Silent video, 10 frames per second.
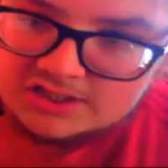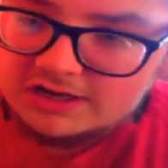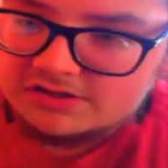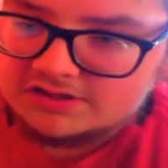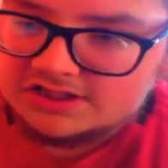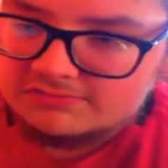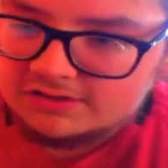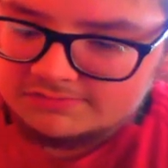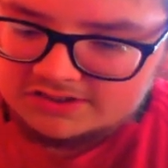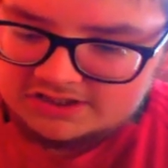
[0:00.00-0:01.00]
Harry Doherty,
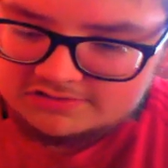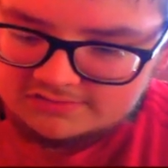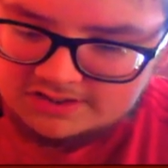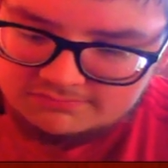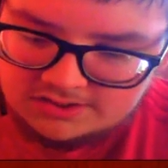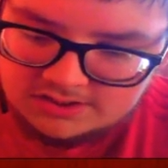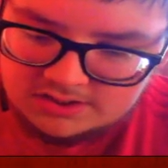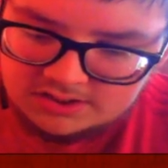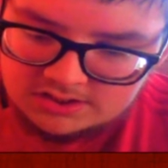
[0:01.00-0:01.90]
welcome to the stream.